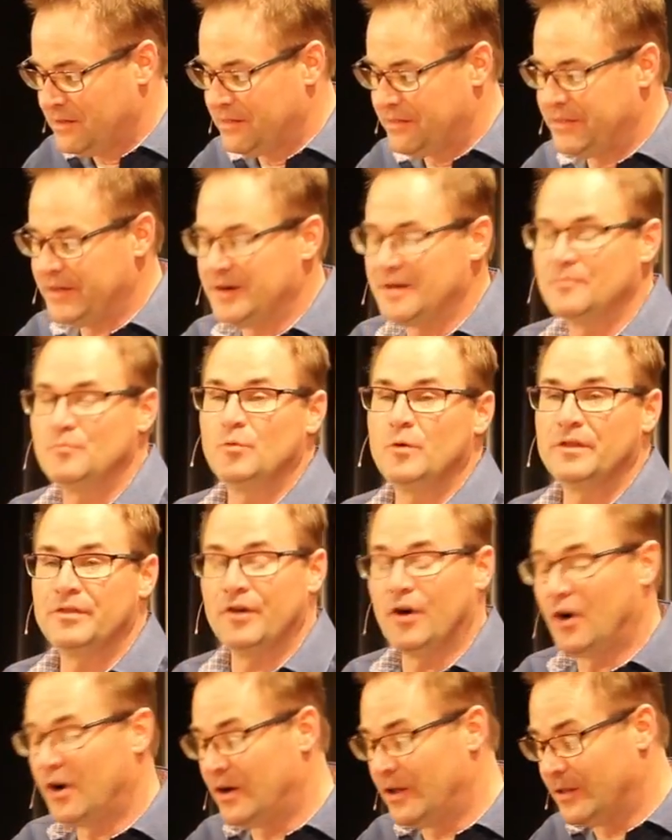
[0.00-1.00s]
them
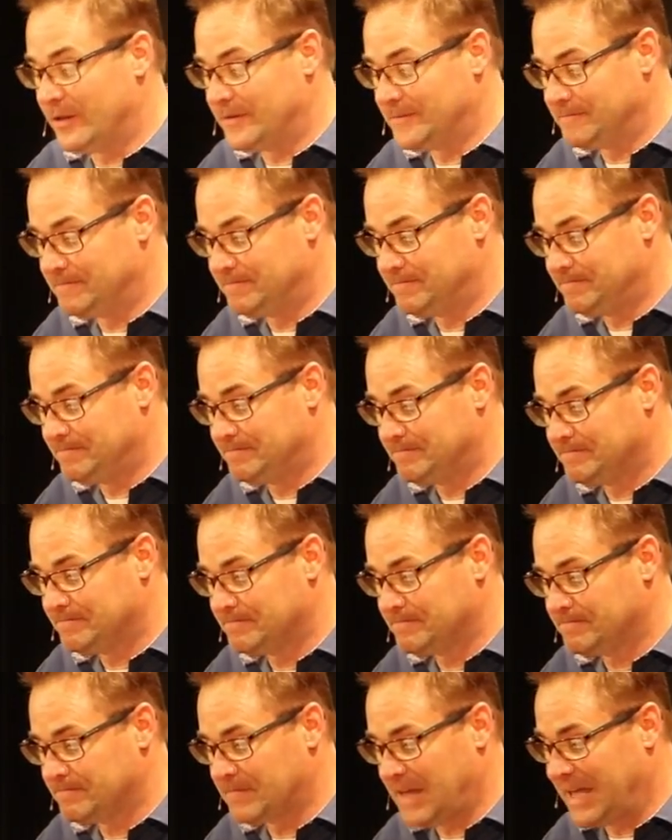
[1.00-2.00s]
with all,
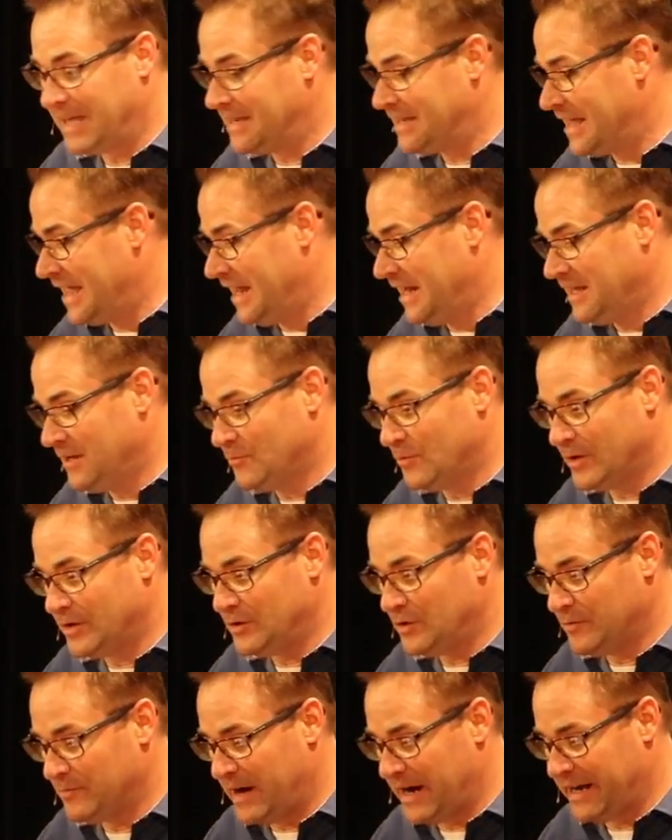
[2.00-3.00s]
and
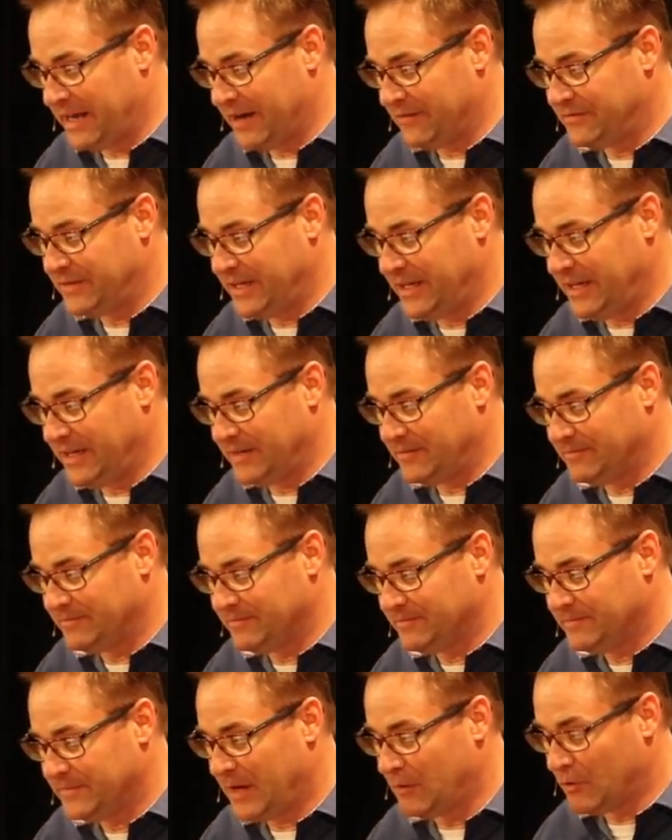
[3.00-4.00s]
anyone who might have need.
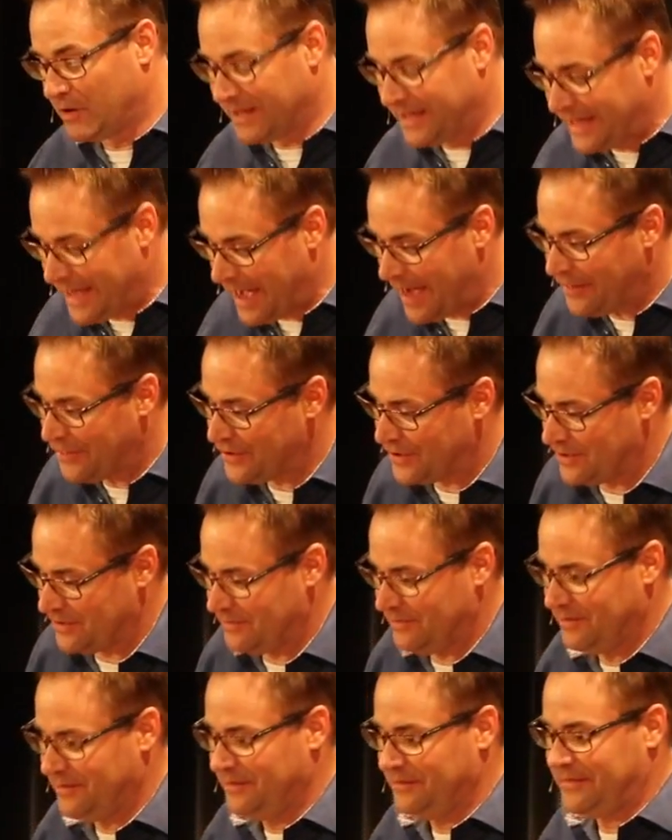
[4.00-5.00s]
They were
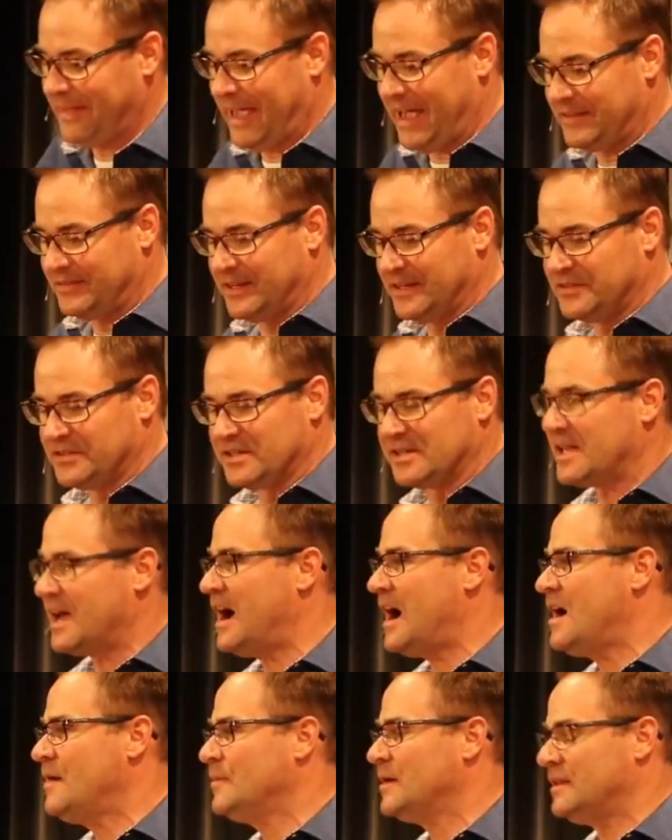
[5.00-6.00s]
together. They had things in
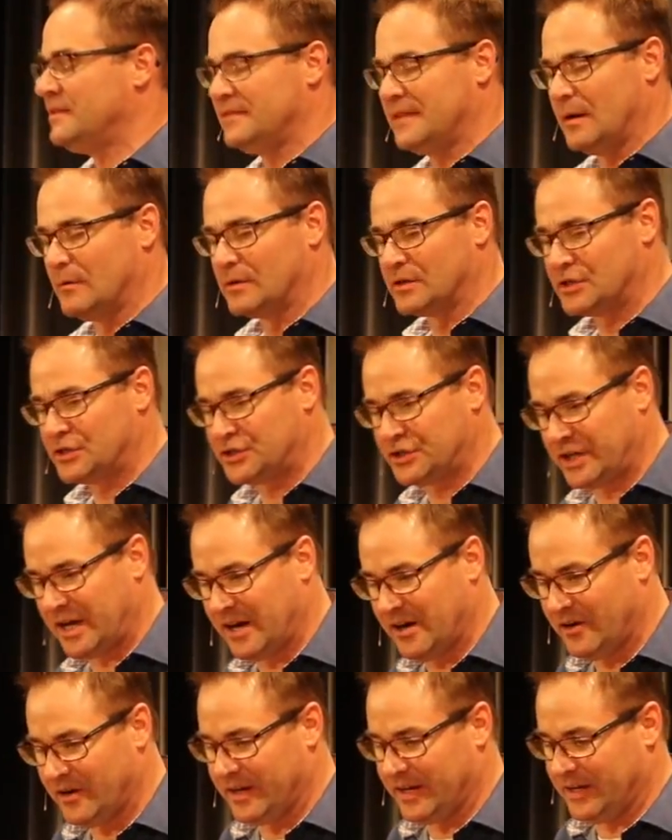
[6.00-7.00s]
common. They were
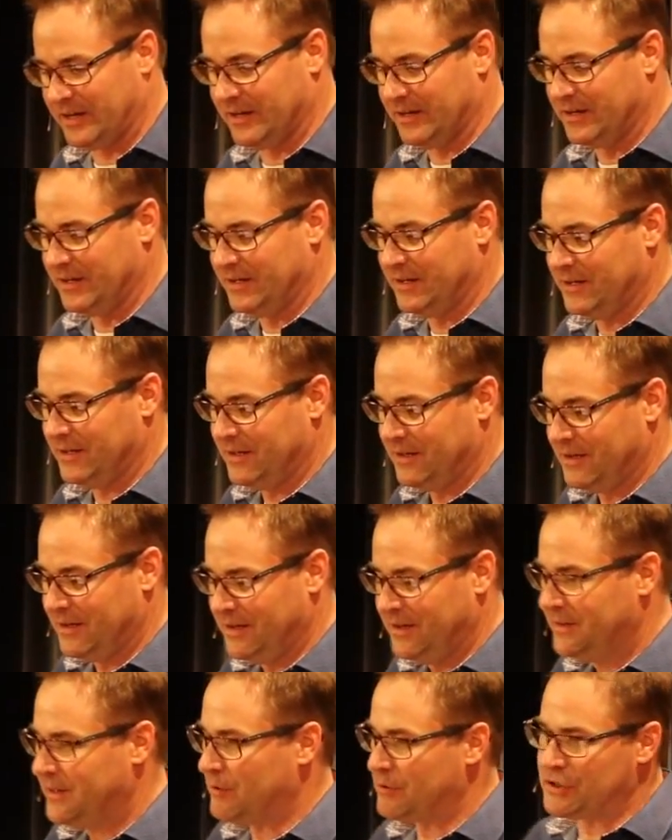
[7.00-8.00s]
sharing.
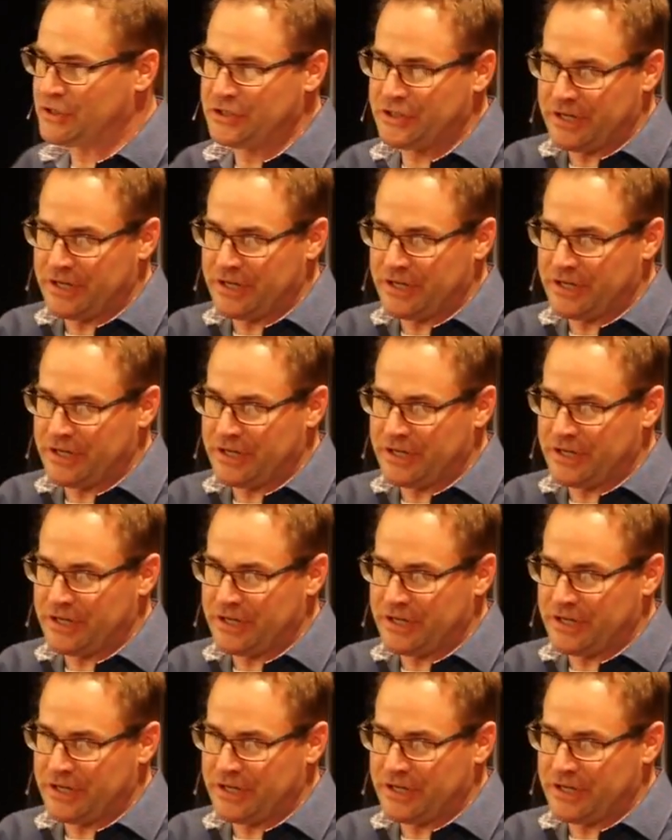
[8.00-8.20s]
They were